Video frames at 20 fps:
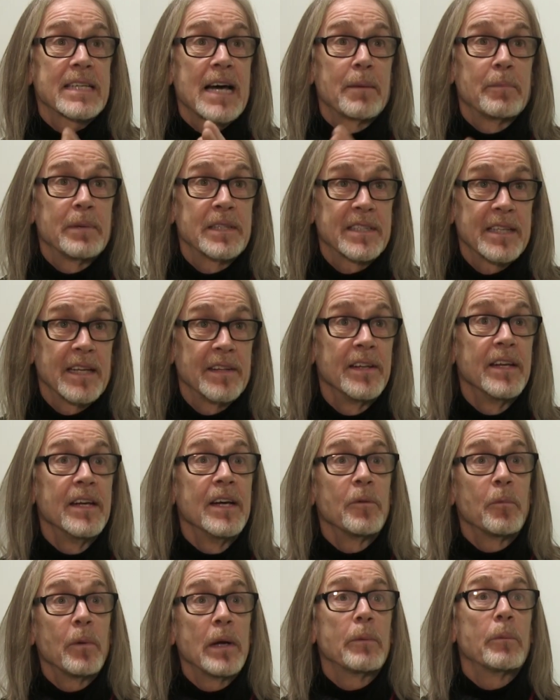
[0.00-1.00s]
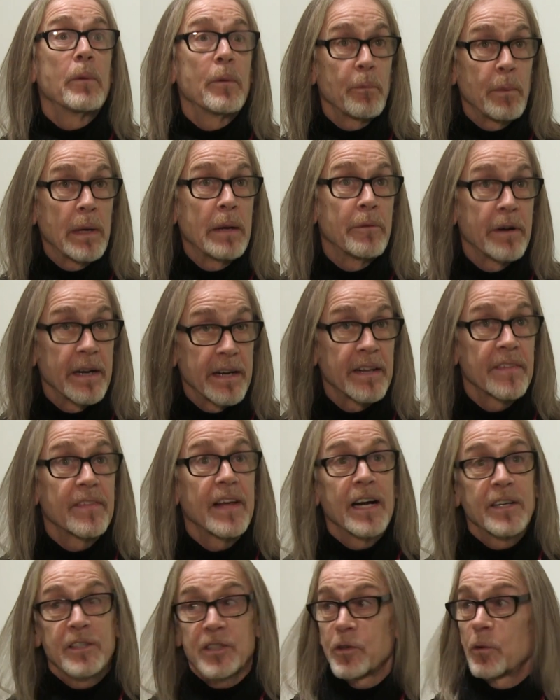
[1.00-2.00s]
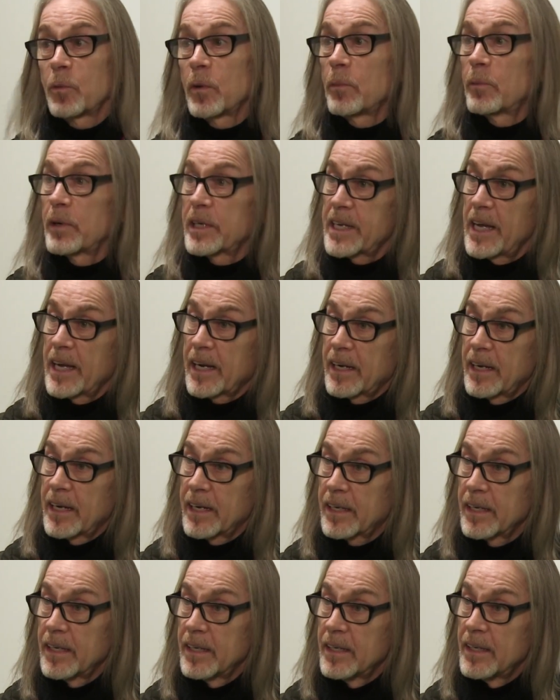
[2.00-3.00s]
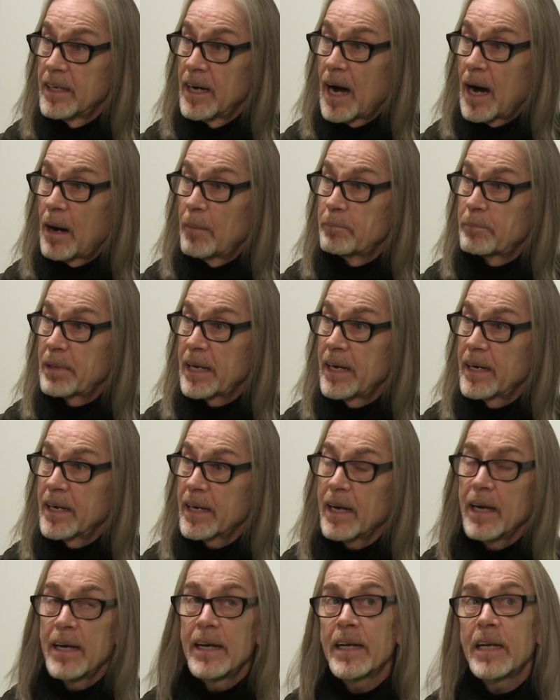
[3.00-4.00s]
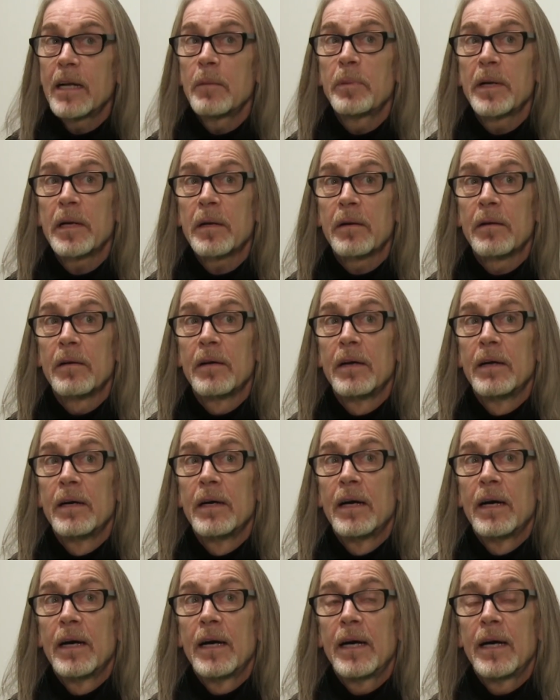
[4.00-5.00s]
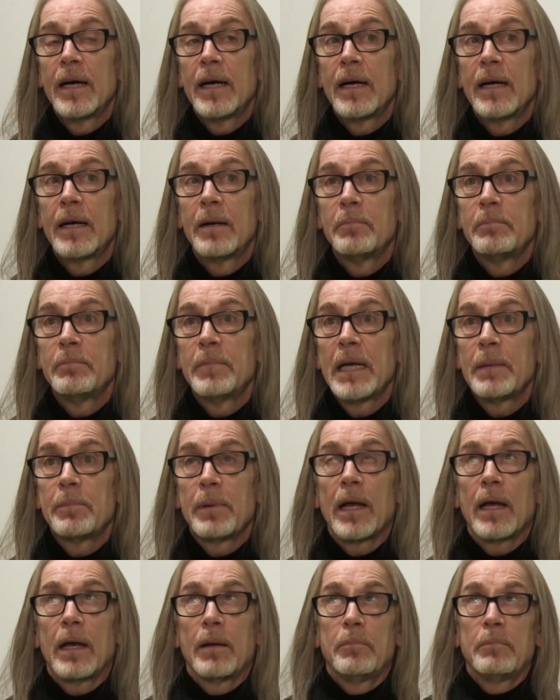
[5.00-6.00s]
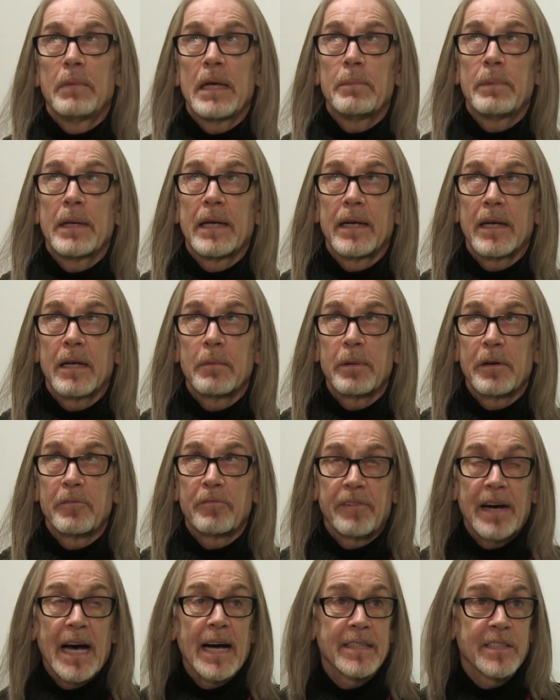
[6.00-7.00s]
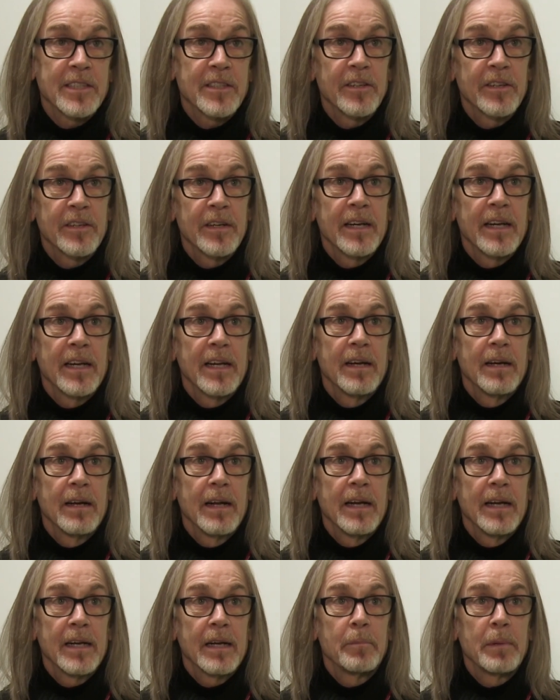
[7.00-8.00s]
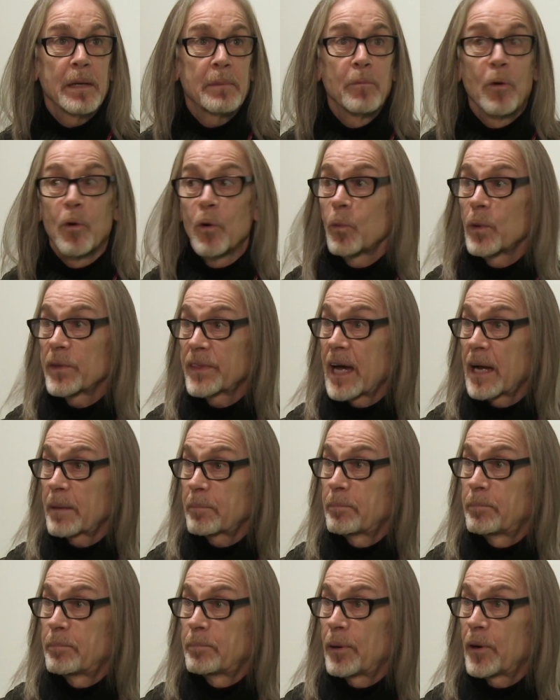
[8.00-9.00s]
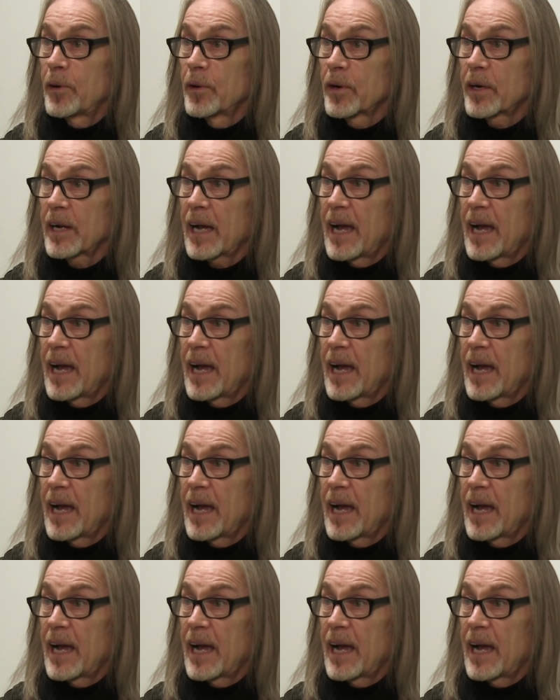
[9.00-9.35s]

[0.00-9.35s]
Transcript: Sabbaths, and we were into that. So we were taking it, playing it a little bit, maybe a little bit faster and a little bit more with that punk